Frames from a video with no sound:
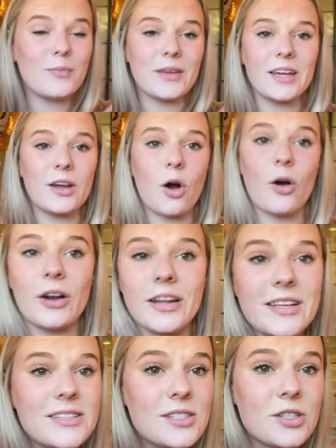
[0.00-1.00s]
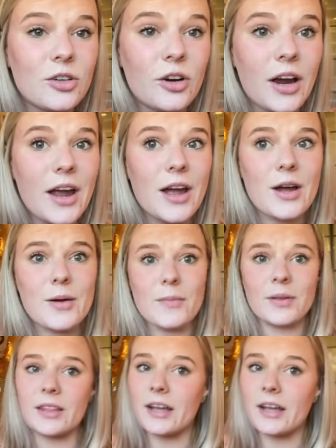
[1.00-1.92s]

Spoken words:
me on Instagram.